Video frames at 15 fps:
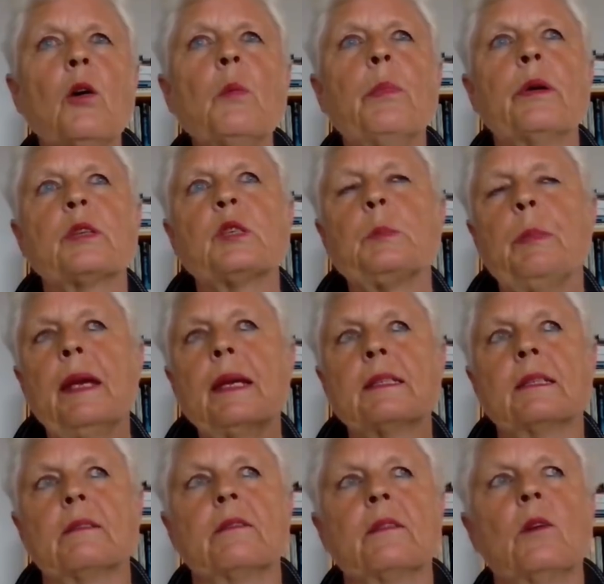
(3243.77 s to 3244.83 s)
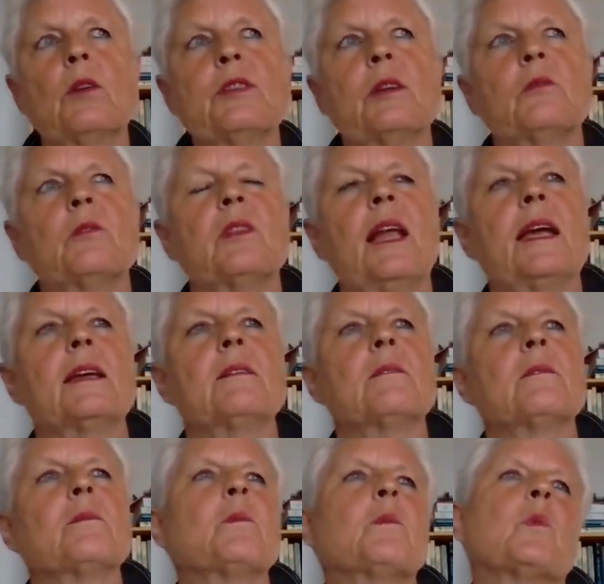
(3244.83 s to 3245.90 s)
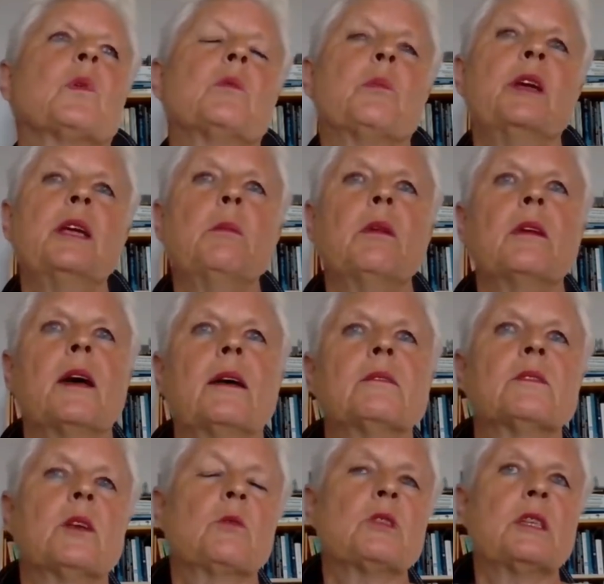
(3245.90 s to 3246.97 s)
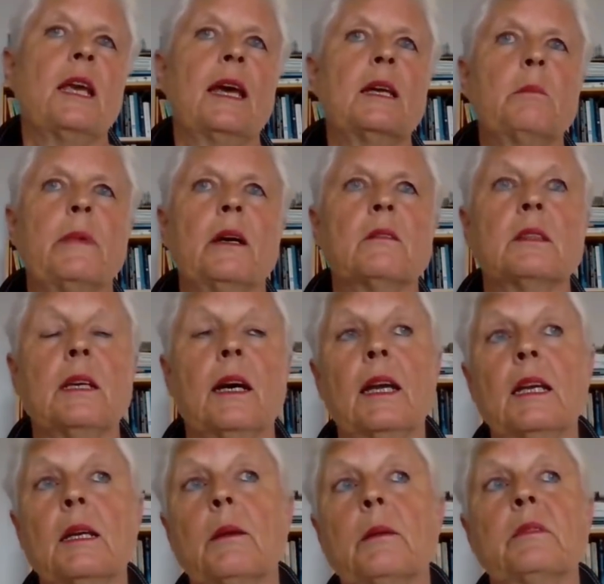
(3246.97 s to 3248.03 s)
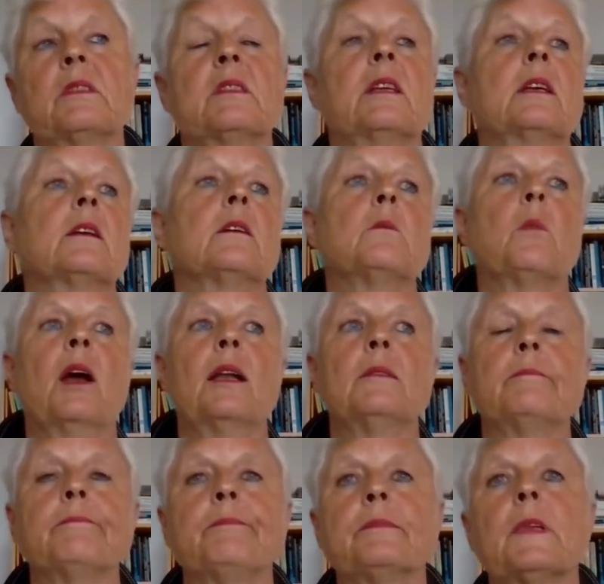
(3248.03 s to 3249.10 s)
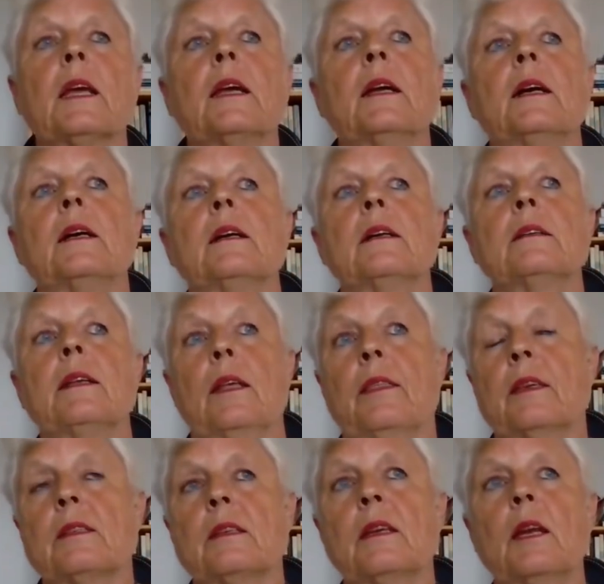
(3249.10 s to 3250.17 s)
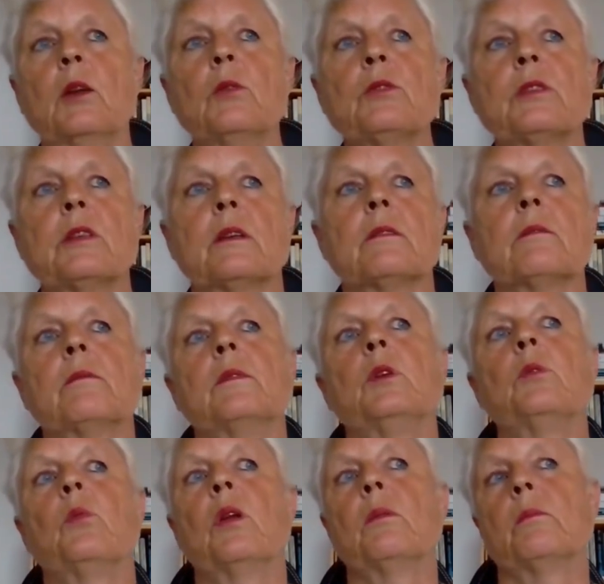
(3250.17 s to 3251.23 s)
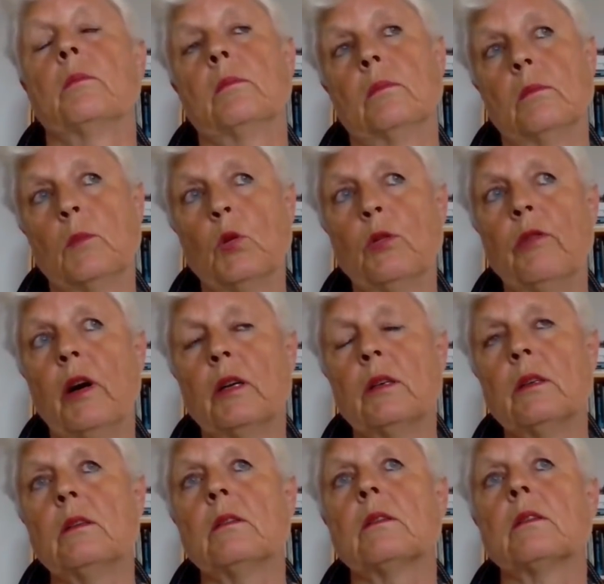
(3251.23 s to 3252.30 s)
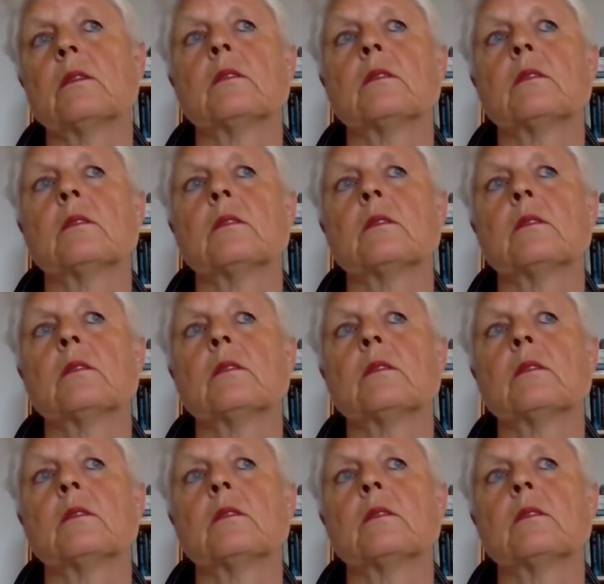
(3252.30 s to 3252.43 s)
whole perspective also, like when people are so sad about dying, I'm just thinking, oh, well, death is an illusion. You will move on